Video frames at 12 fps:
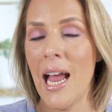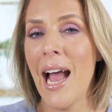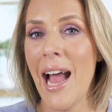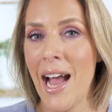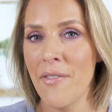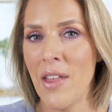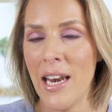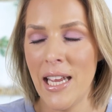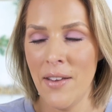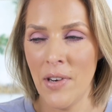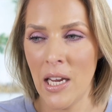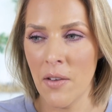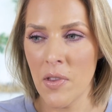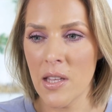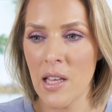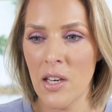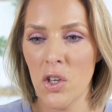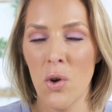I have that evening of the
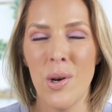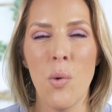skin tone.